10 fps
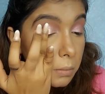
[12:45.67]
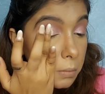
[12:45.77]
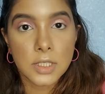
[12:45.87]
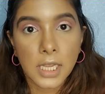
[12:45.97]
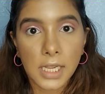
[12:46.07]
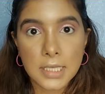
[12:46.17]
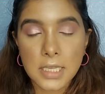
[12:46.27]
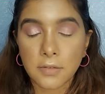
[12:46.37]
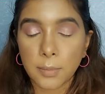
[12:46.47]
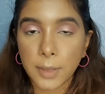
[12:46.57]
So yeah guys,
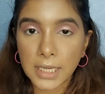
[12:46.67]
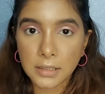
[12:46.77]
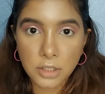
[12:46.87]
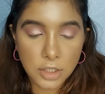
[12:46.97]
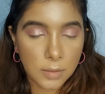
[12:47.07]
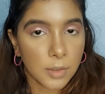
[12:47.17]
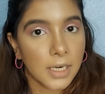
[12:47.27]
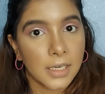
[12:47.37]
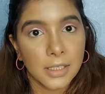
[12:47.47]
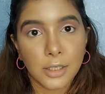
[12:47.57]
I've applied the shimmer
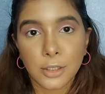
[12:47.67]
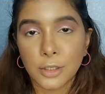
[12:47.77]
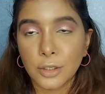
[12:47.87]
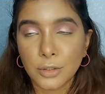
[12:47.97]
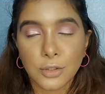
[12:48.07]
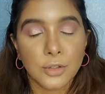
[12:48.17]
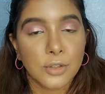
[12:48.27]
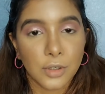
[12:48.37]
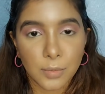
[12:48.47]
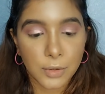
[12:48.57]
and it looks
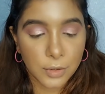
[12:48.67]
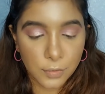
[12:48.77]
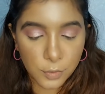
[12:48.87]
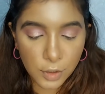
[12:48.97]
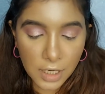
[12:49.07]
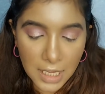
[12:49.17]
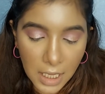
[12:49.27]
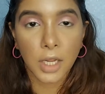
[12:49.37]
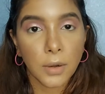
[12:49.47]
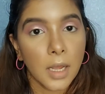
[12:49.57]
so beautiful.
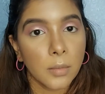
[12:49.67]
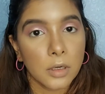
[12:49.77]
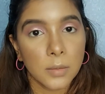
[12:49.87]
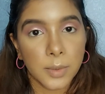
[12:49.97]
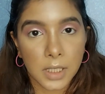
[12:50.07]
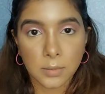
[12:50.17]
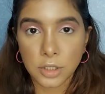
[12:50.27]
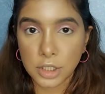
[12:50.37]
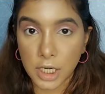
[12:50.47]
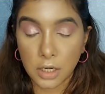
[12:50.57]
Now I'm going to pick up
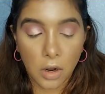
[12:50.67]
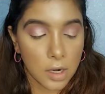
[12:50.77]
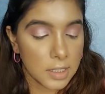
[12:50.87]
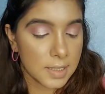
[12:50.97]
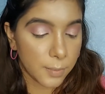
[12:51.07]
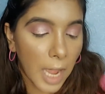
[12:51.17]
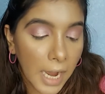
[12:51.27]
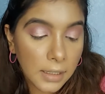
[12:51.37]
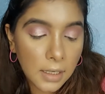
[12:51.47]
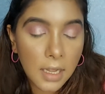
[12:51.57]
the shade called
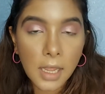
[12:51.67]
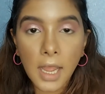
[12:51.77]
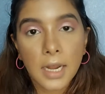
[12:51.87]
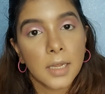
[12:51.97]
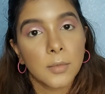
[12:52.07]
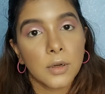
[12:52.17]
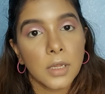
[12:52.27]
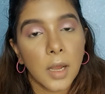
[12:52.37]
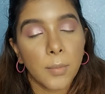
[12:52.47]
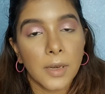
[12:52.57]
Spanked and I'm going
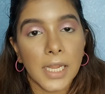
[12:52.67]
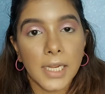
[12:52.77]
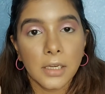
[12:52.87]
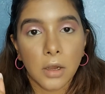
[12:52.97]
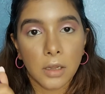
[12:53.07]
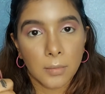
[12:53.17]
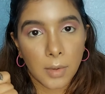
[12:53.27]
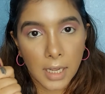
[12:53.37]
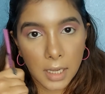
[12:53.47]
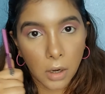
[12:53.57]
to apply it on
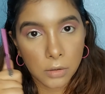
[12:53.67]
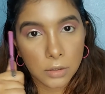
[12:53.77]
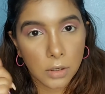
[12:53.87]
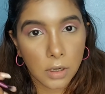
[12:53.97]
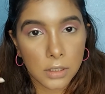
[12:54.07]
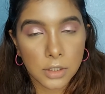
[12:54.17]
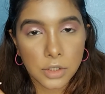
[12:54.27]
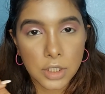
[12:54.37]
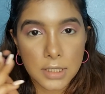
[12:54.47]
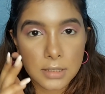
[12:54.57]
my outer corner
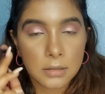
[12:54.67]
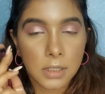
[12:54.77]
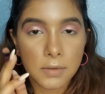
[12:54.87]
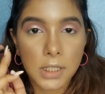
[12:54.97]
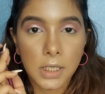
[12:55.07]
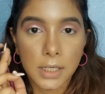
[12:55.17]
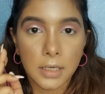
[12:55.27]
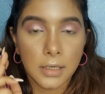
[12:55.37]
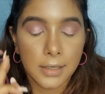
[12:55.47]
just to give it a little